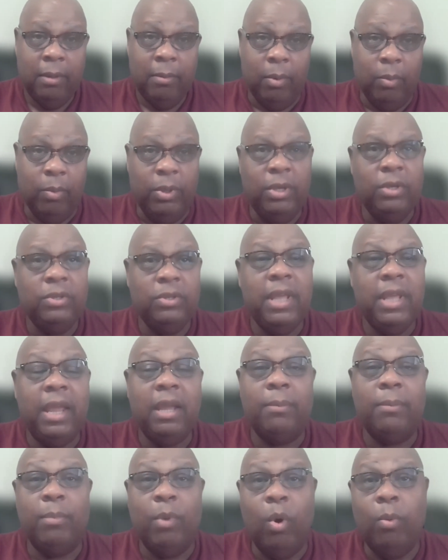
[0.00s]
But will you
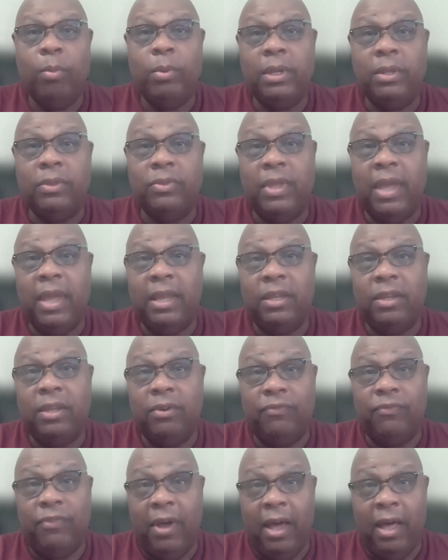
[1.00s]
take a moment and thank
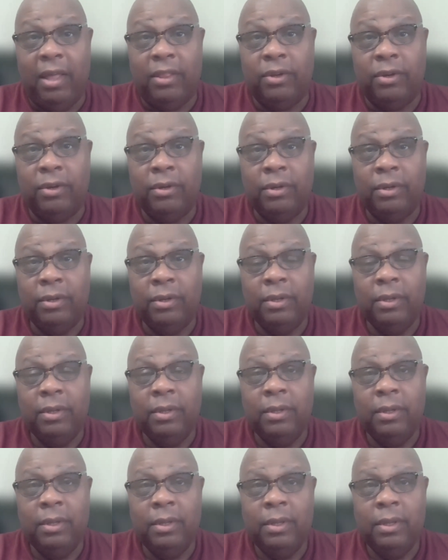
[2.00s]
your father
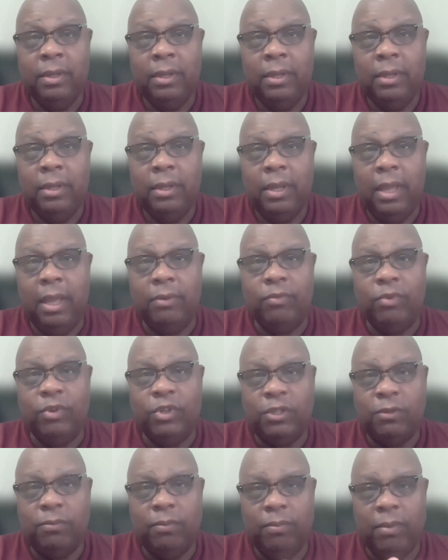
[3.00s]
and,
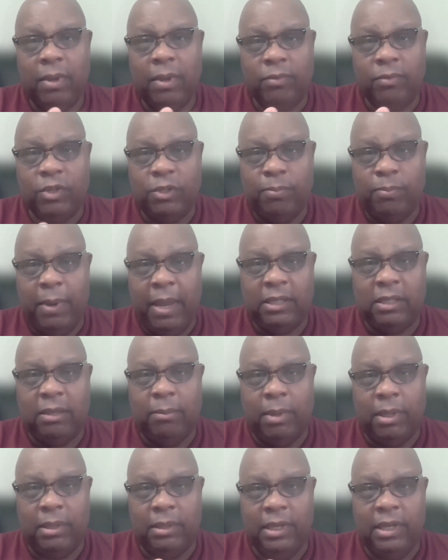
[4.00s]
res- and respect
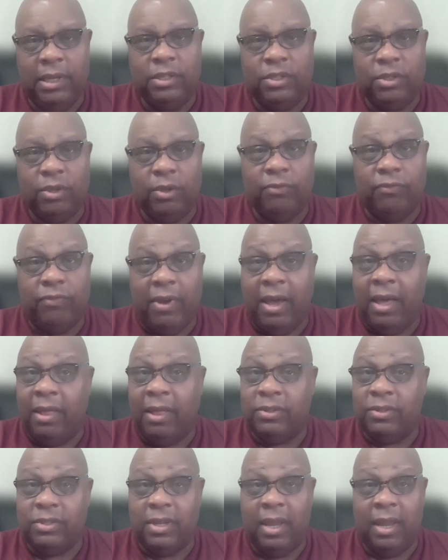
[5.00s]
him at least on
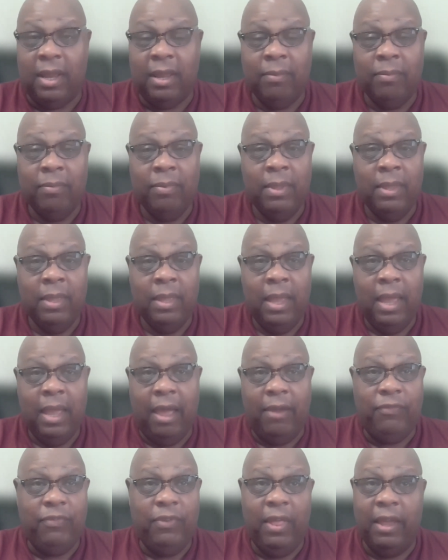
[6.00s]
Father's Day?
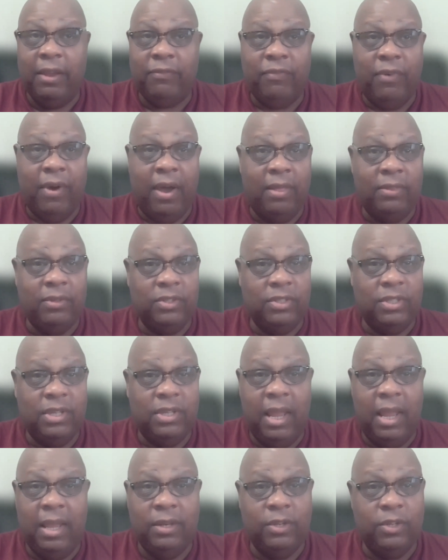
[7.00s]
I feel like Father's
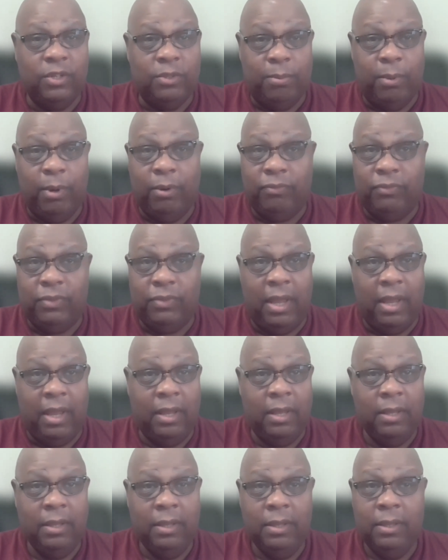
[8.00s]
Day and his
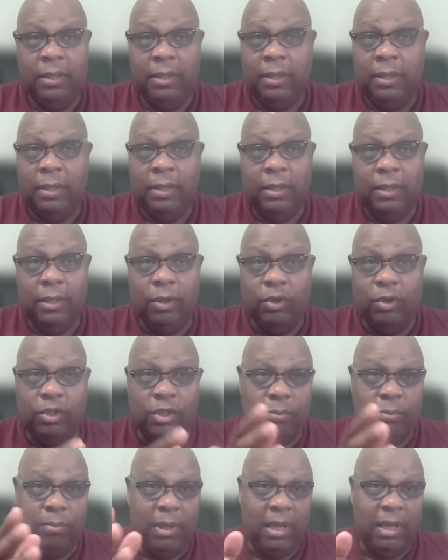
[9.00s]
birthday you
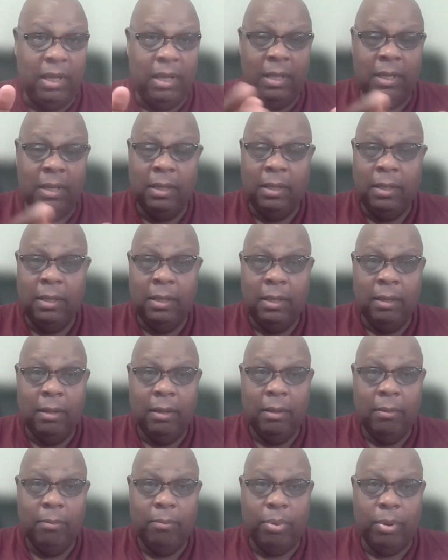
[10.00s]
should be
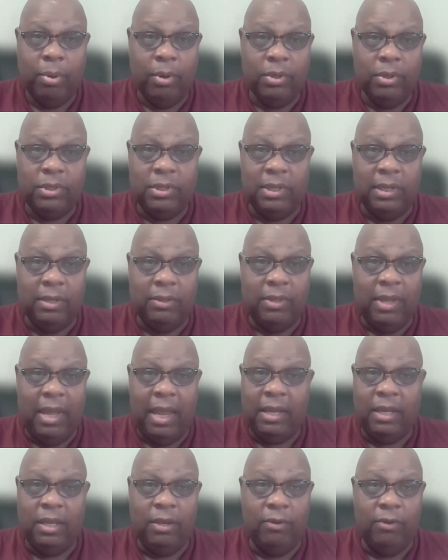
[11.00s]
personally
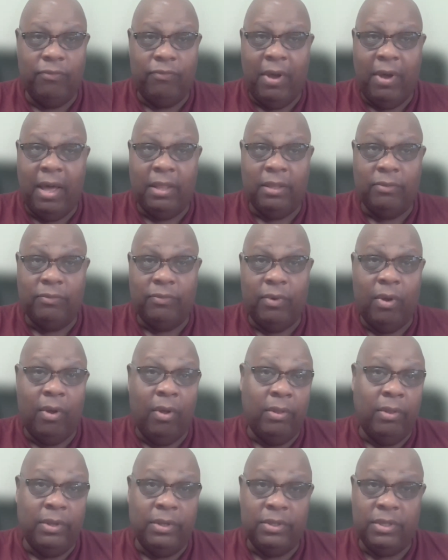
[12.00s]
thanking your father for
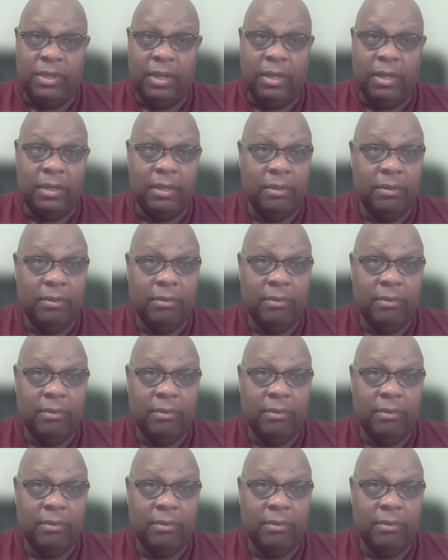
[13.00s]
all he's done.